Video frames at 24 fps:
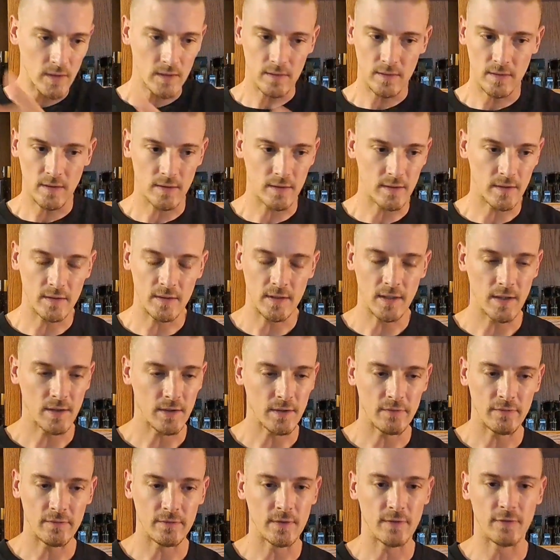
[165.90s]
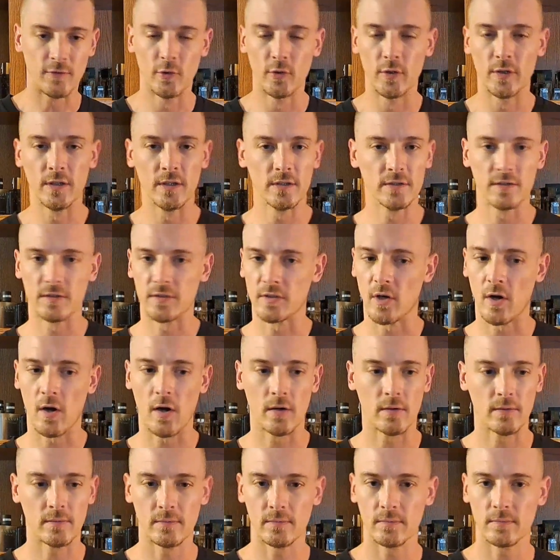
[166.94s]
the fruitiness is
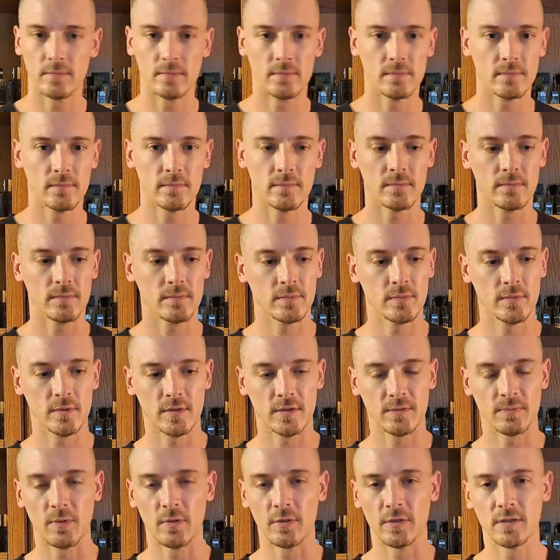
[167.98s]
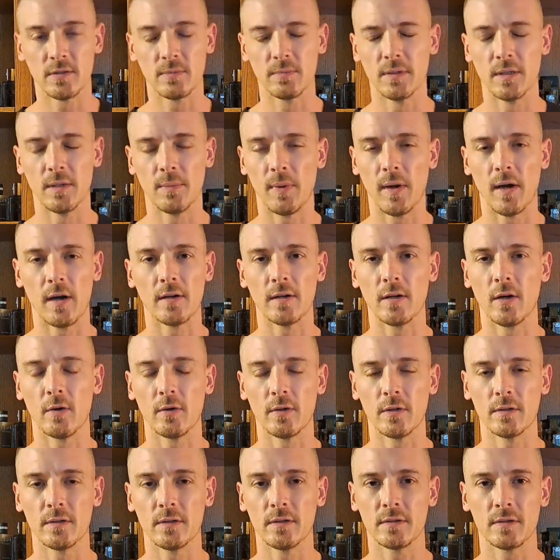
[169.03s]
gone. There's supposed to be a pear note
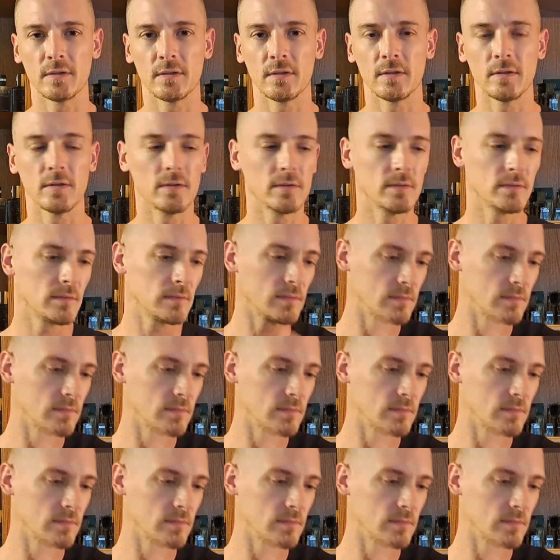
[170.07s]
in this still.